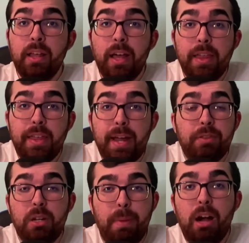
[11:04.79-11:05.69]
And then
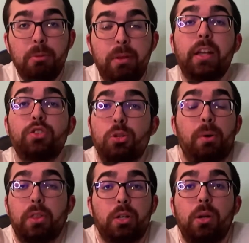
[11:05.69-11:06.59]
after the power play ends, you
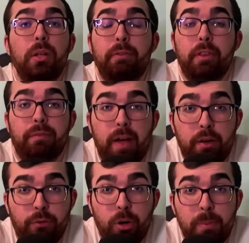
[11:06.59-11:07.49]
pulled the goalie for the
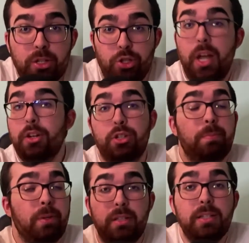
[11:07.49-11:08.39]
final 4 minutes. Yes, you
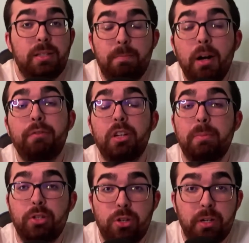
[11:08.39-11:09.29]
possessed the puck for the
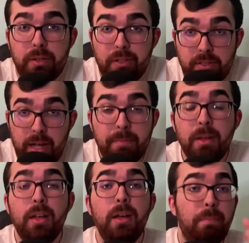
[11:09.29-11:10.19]
majority of the time.
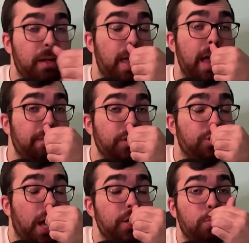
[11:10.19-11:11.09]
But every
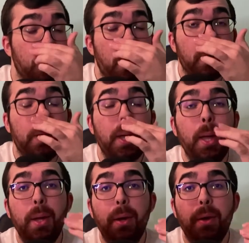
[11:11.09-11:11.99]
shot you took
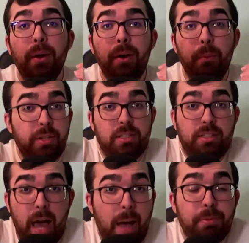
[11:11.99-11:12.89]
was
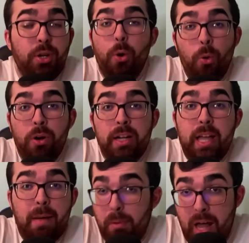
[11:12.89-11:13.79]
stopped, or it
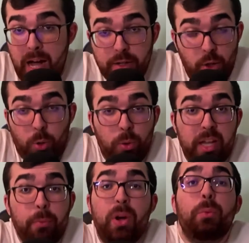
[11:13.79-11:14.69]
got blocked, or
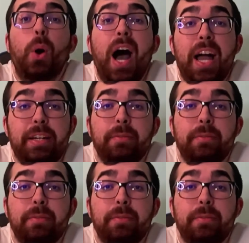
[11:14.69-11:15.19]
it went wide.